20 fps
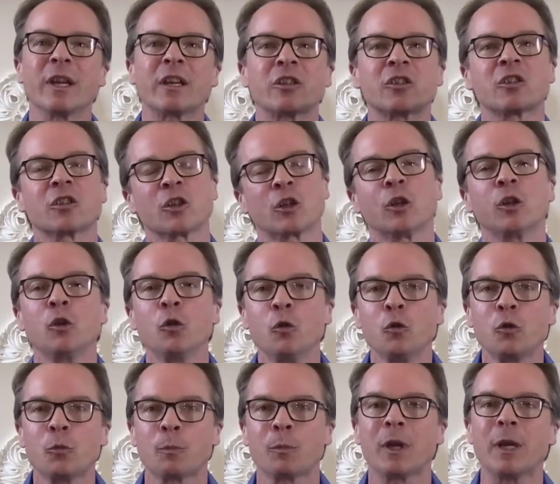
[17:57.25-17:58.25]

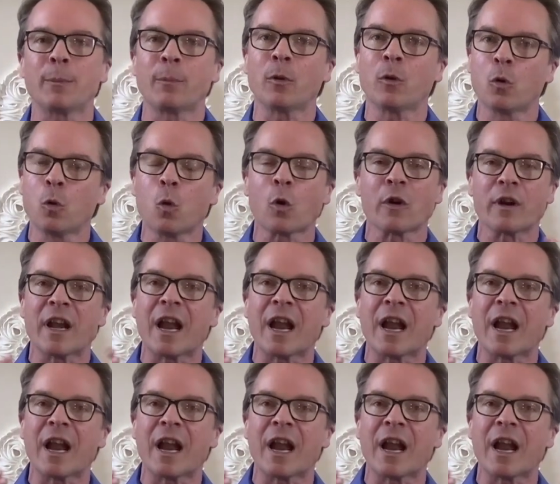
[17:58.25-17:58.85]
exclude people who are